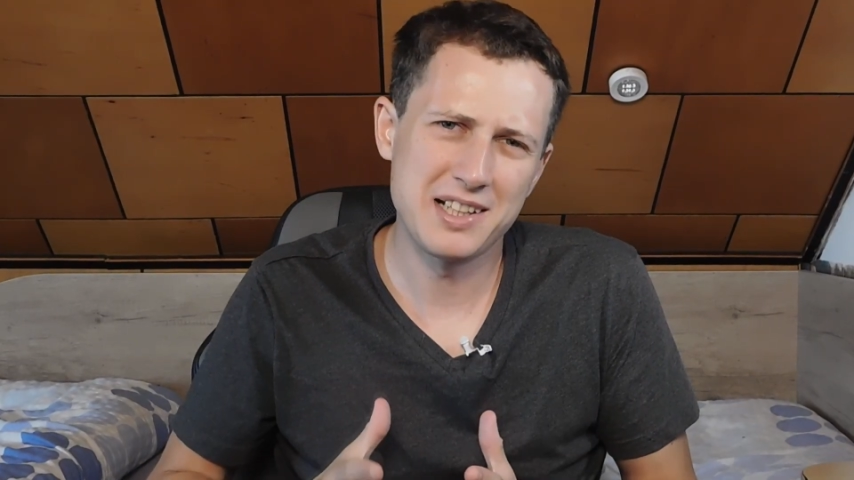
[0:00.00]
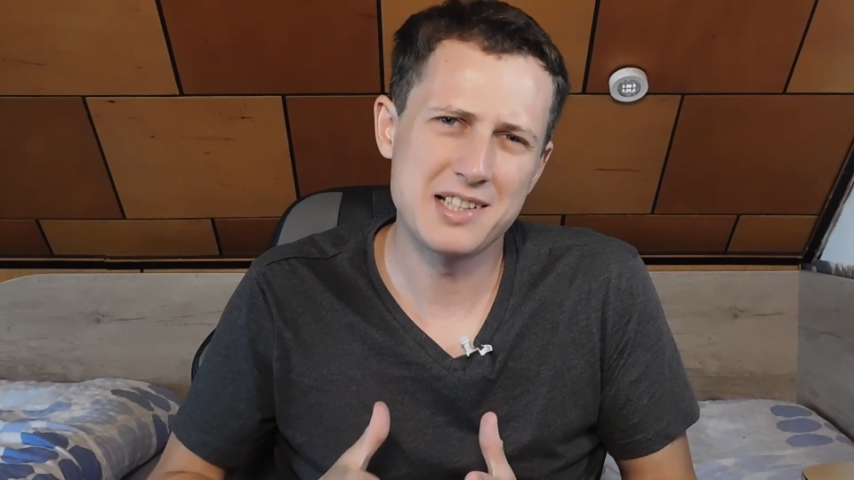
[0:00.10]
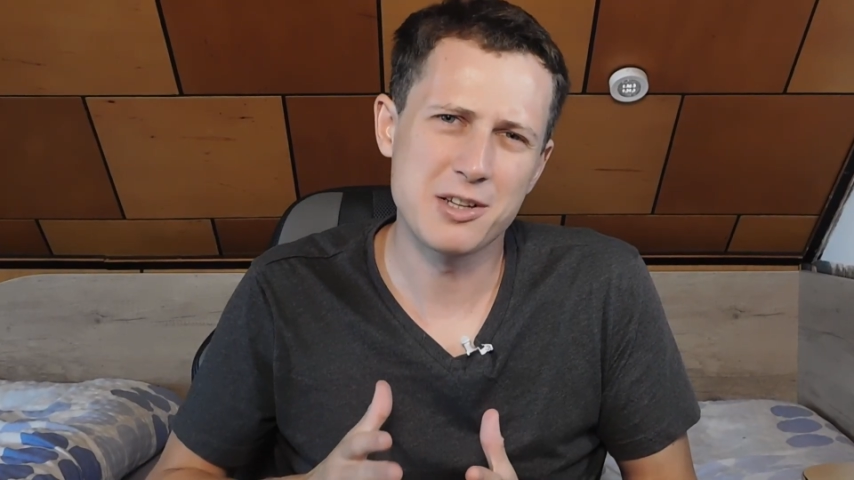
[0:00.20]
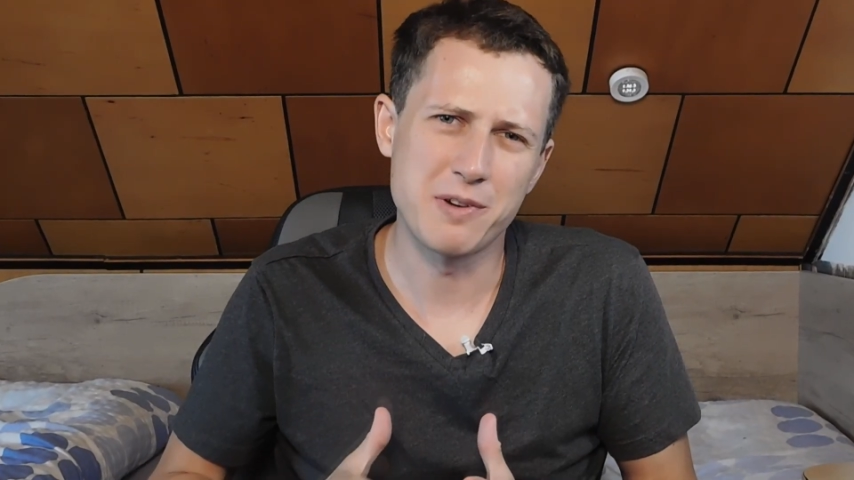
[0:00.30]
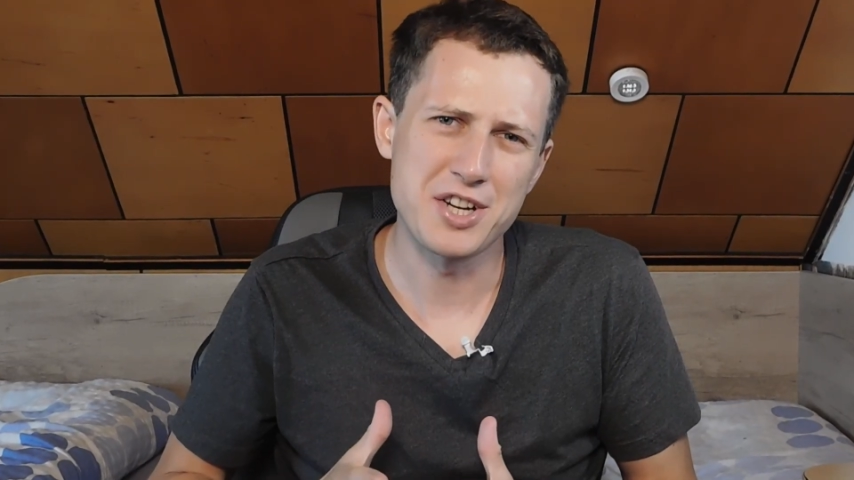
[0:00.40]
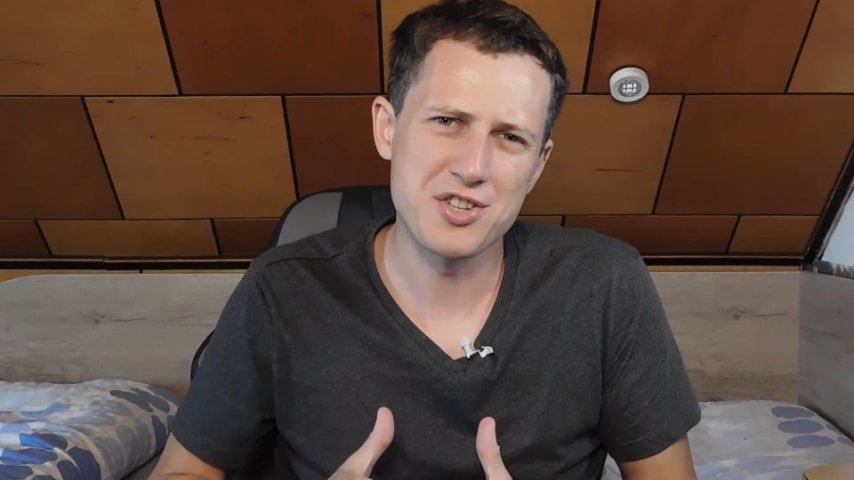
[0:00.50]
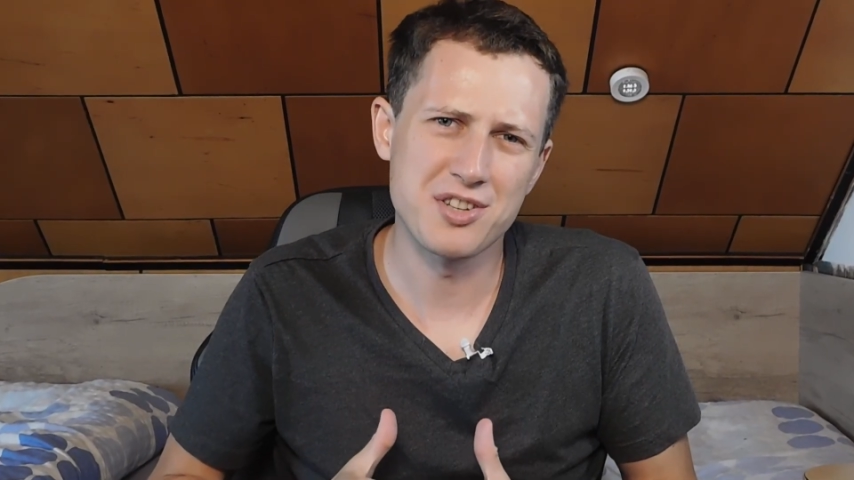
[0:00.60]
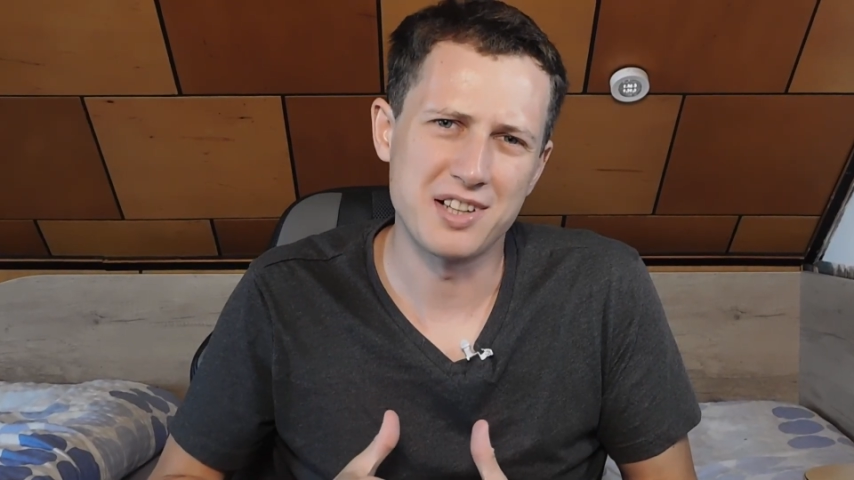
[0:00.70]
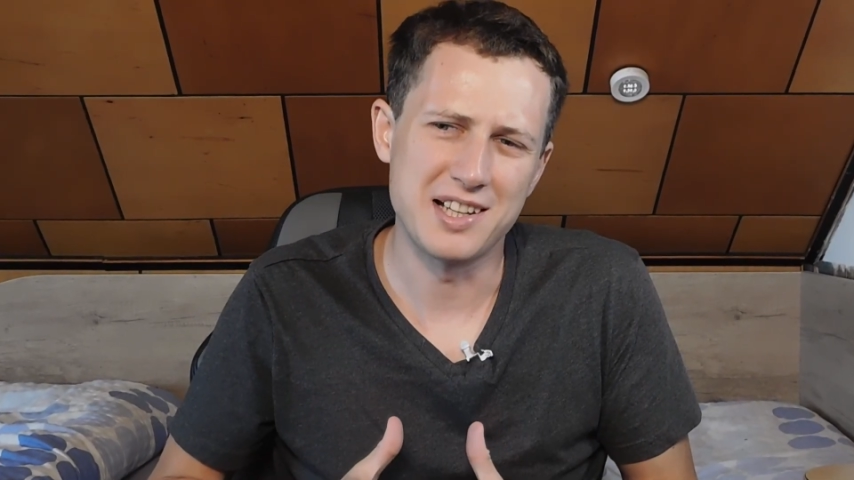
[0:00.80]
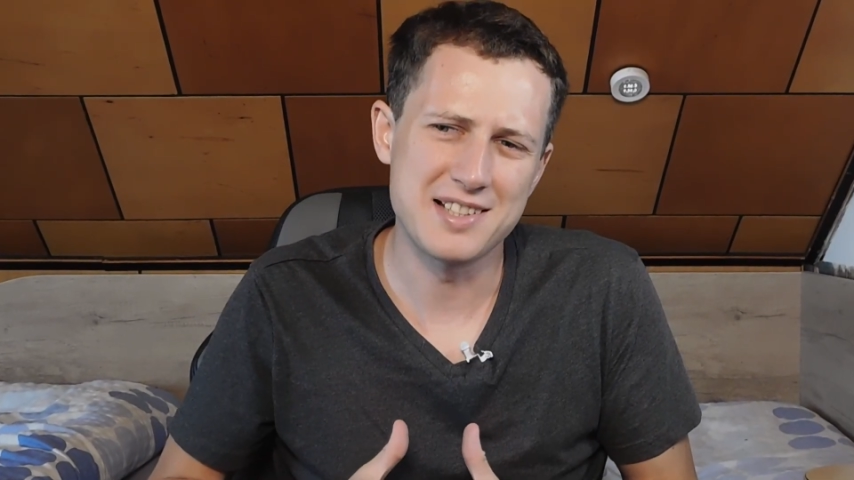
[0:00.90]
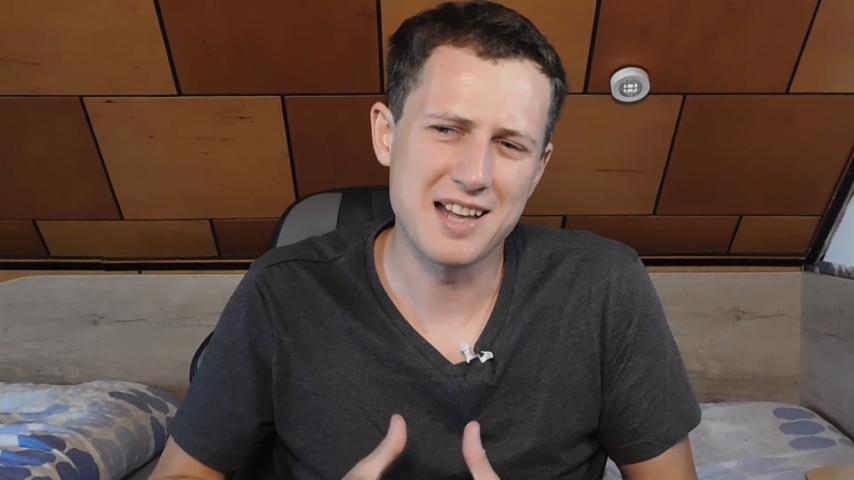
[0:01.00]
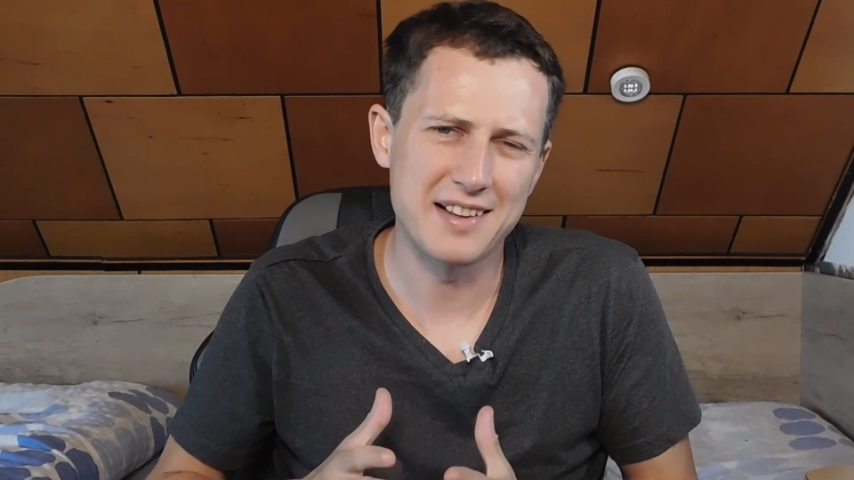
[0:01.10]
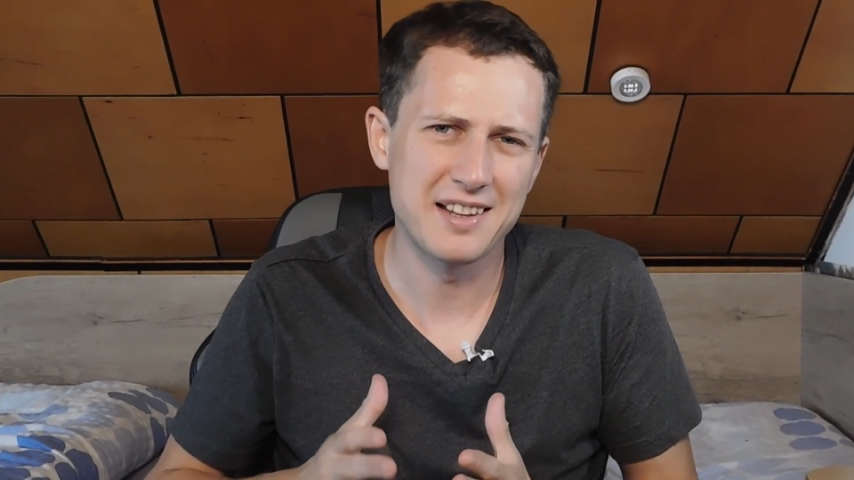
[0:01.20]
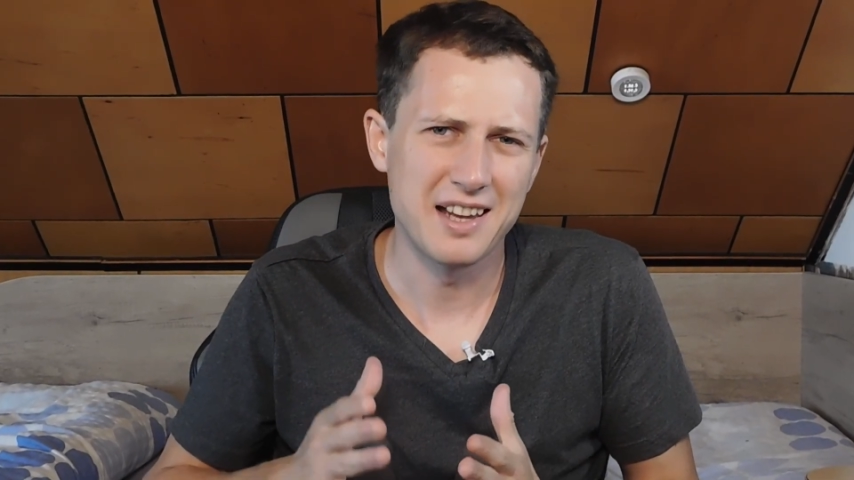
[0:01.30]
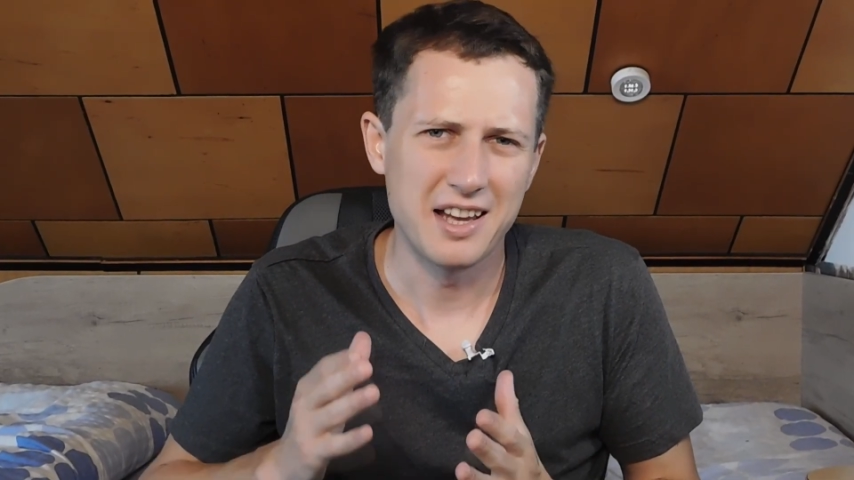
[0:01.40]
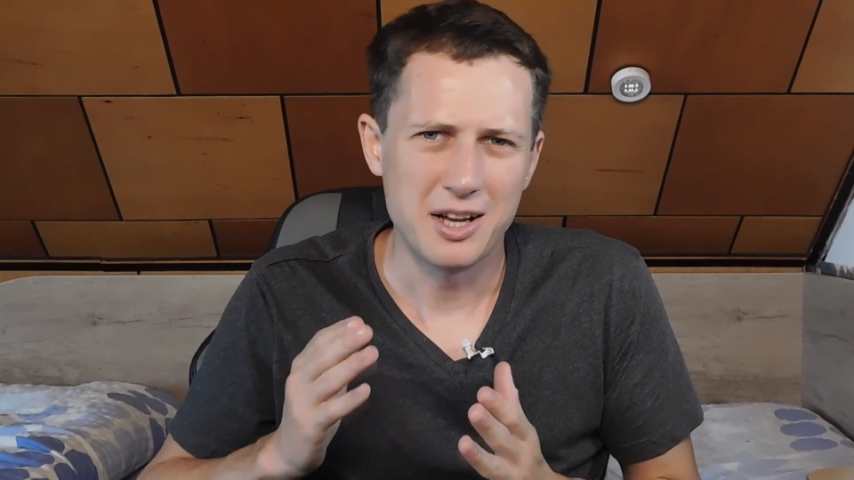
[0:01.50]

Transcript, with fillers: with this question is that